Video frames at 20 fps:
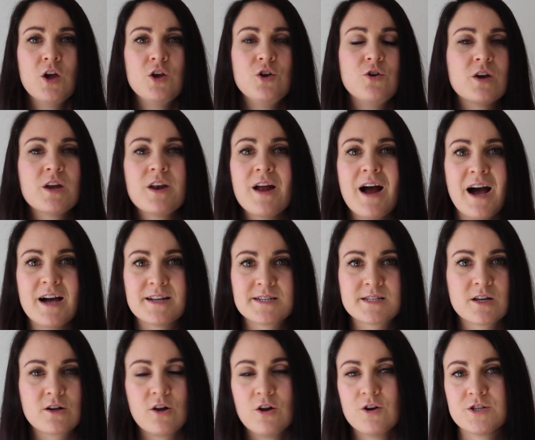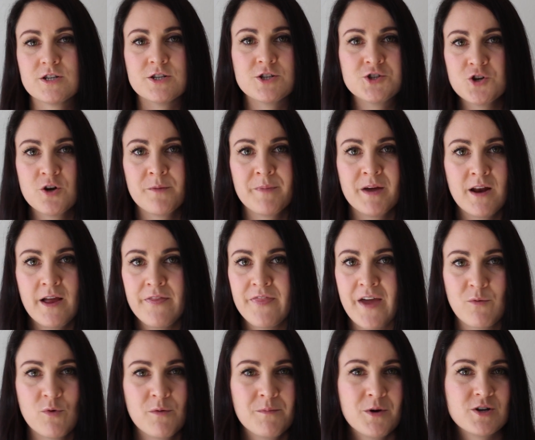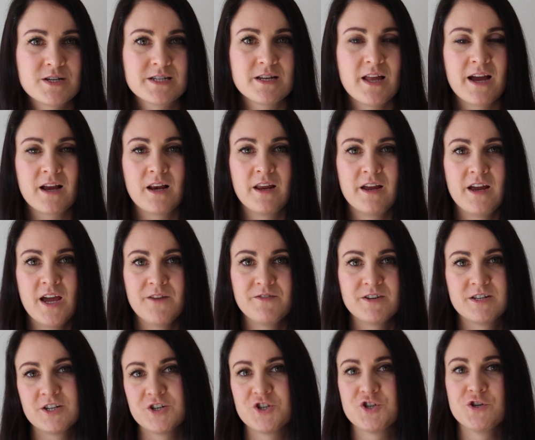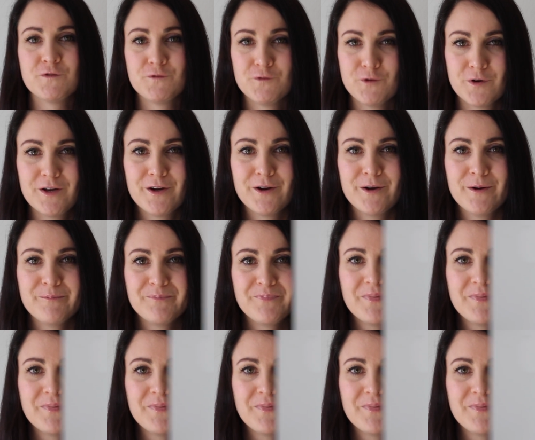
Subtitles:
you can ask the closest German and they will most likely have a tissue for you.